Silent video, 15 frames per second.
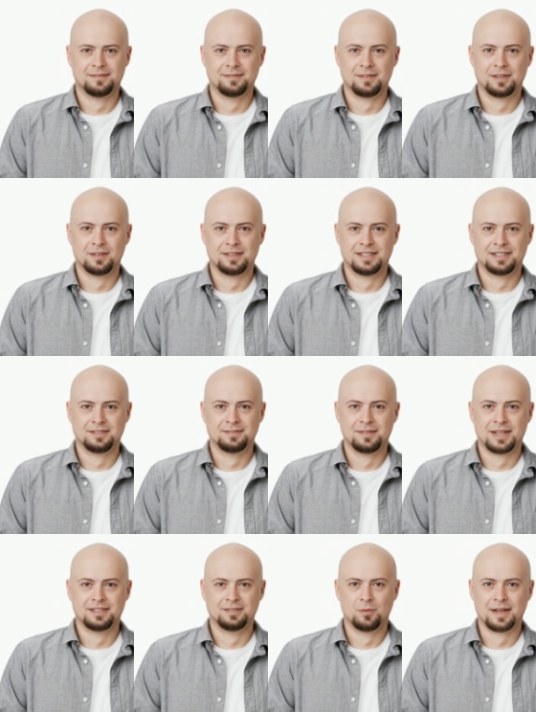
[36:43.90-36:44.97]
"We'll need to
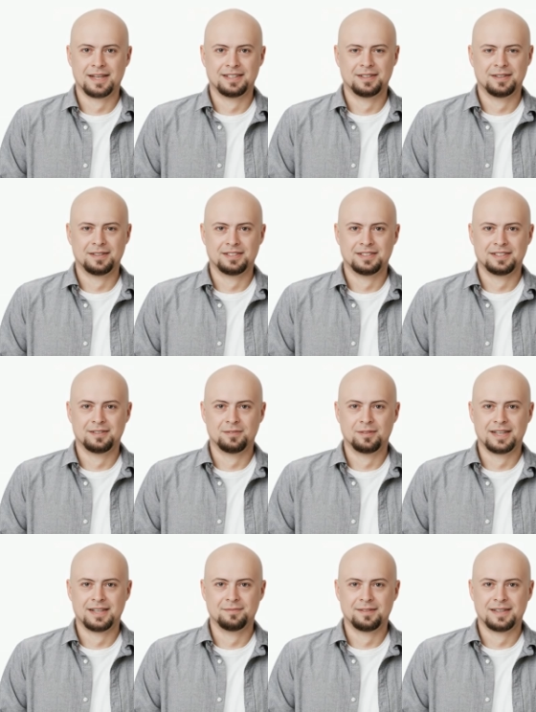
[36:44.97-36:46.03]
find a way into the city
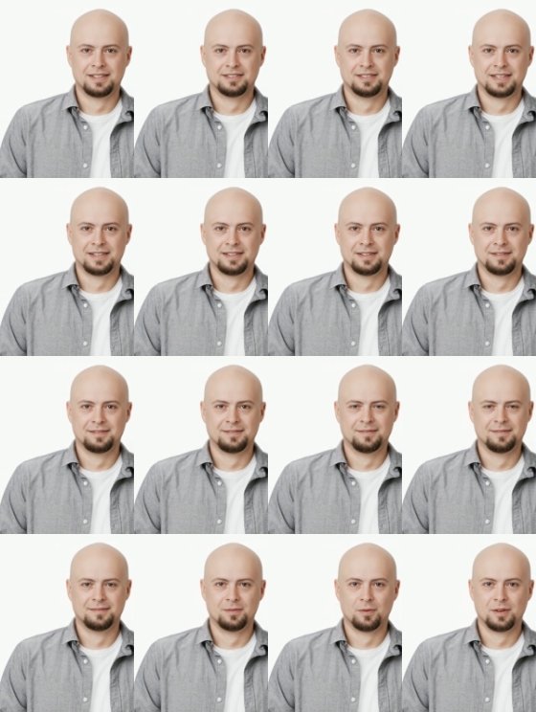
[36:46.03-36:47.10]
without being seen.
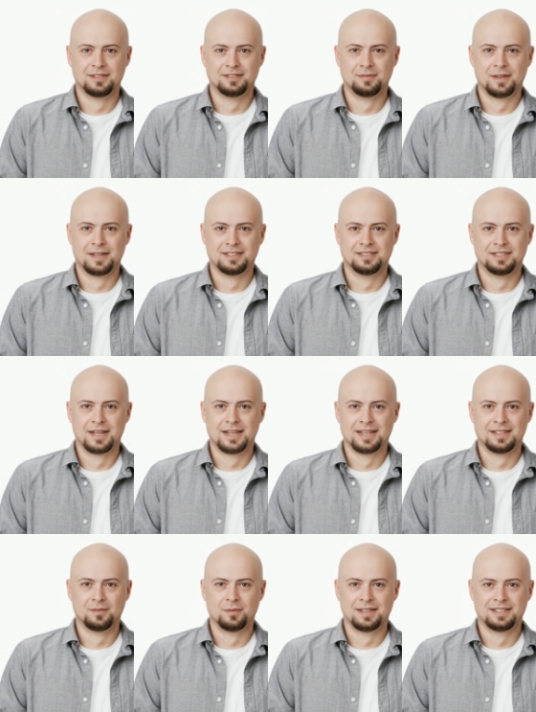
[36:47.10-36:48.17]
Once we're
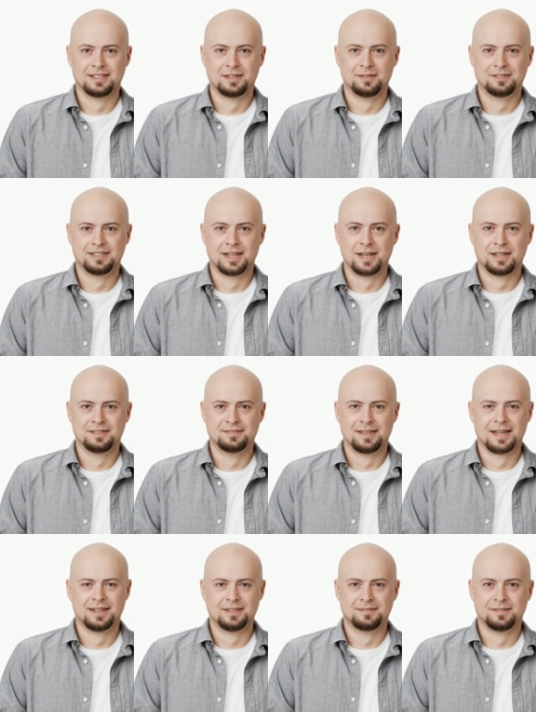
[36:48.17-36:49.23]
inside, we can use the
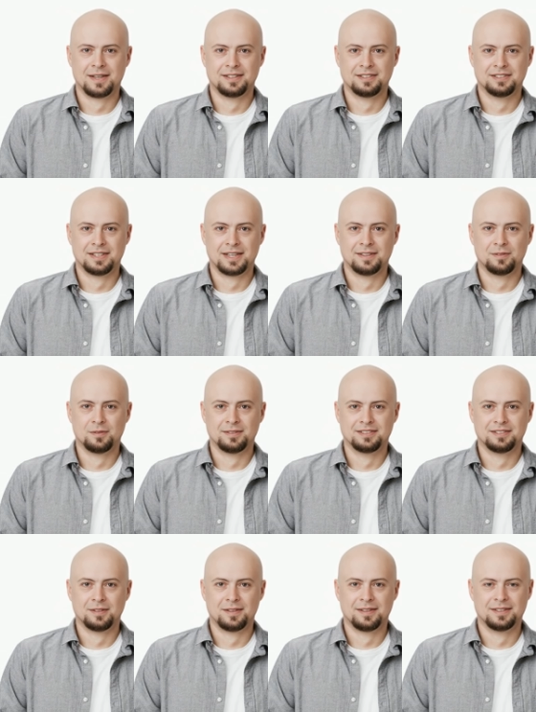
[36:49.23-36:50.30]
artifact to find the Shadow
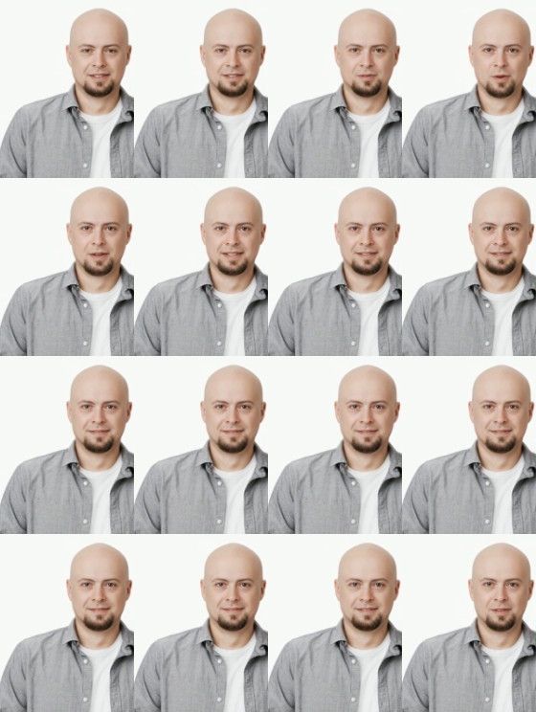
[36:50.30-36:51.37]
Crystal and destroy it."
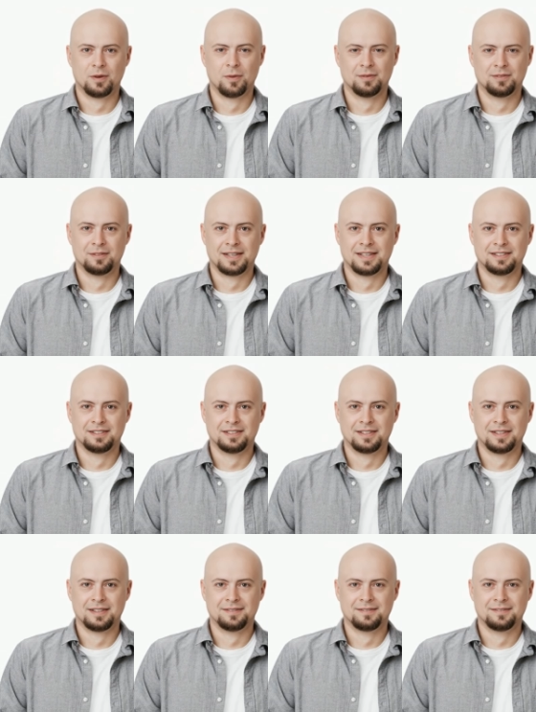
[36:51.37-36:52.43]
Thorn grinned,
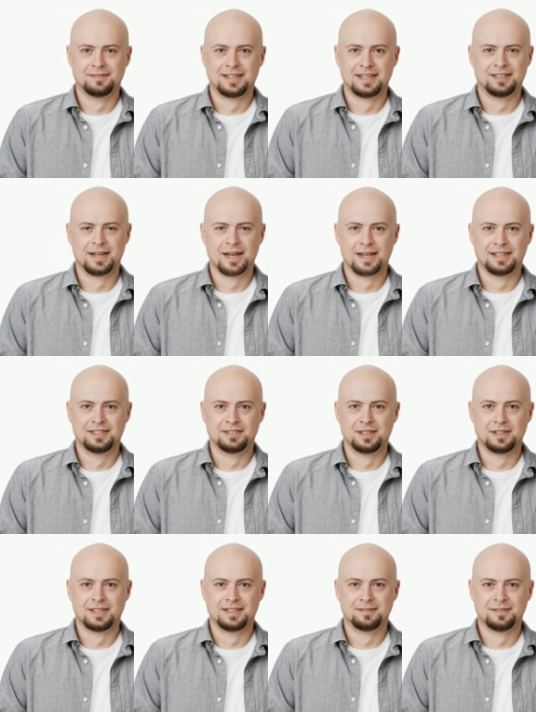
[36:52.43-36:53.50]
his eyes
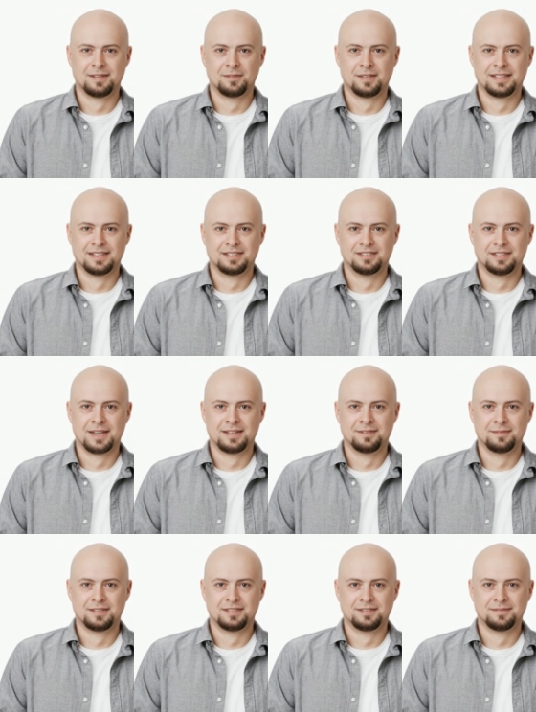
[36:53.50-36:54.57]
gleaming with
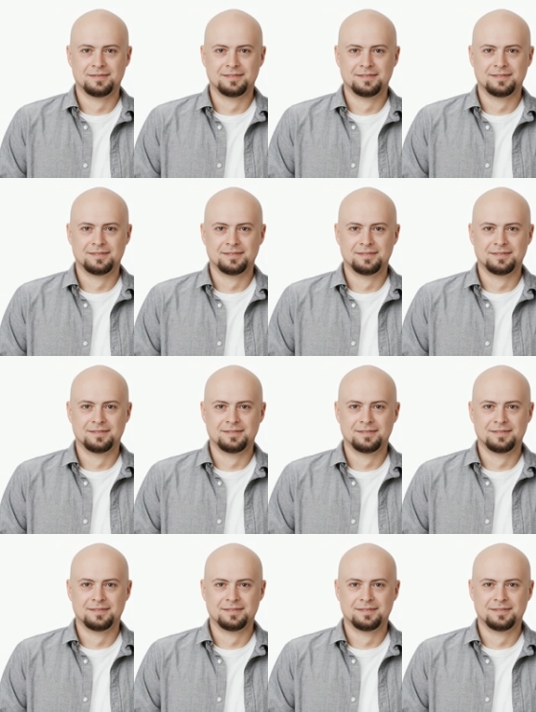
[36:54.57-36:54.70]
excitement.